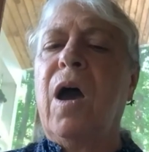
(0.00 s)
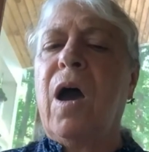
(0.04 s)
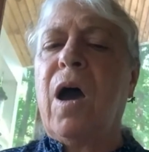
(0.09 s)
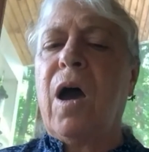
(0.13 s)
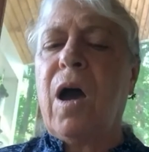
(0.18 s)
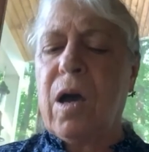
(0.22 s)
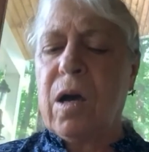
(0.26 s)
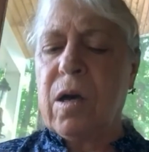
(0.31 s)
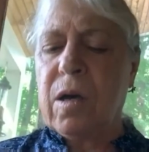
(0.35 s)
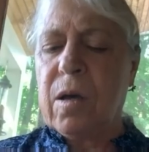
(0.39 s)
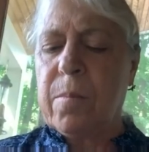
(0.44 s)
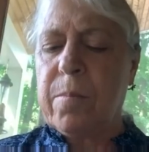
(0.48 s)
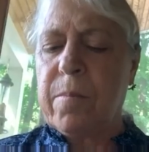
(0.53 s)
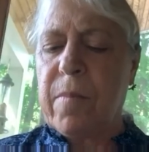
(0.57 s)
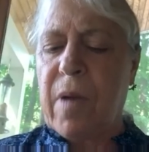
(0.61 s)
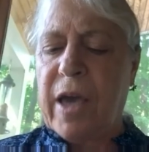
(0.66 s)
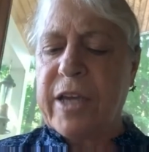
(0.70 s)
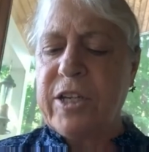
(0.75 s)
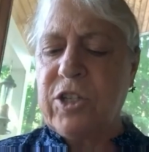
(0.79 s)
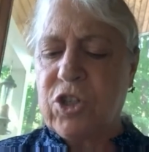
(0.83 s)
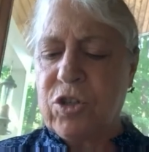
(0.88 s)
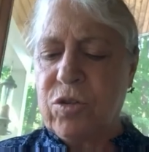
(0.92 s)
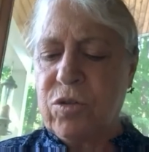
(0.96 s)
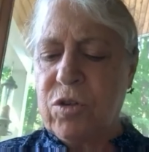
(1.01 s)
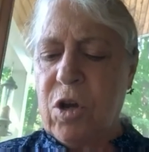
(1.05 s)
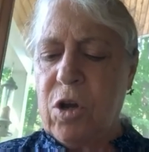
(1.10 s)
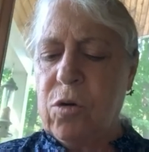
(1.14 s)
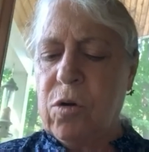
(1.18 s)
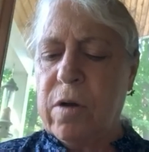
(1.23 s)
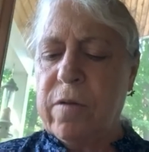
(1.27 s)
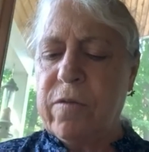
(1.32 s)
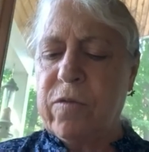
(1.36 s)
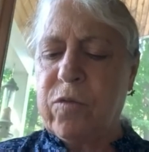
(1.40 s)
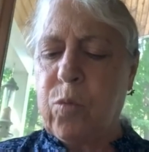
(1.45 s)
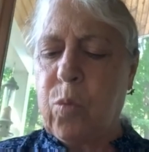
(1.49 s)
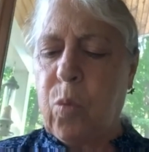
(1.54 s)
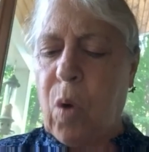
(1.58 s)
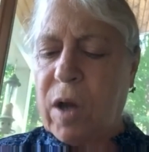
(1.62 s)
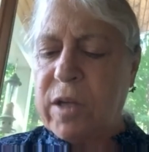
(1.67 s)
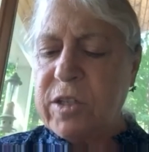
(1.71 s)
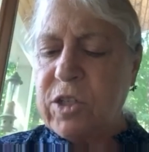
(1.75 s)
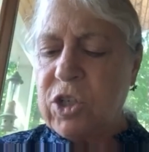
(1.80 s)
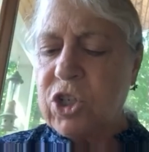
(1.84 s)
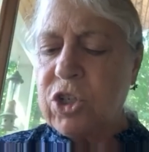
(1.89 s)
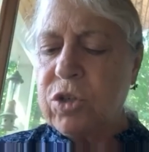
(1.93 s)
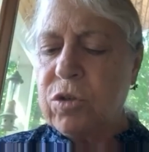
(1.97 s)
I do know of
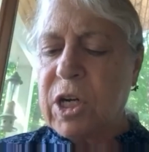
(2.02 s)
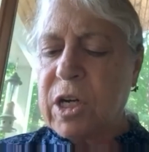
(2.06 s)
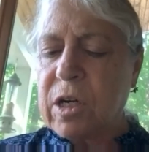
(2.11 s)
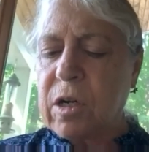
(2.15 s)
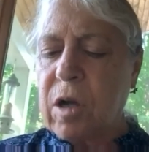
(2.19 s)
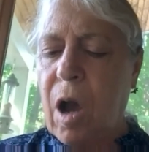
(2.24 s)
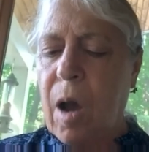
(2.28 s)
one tour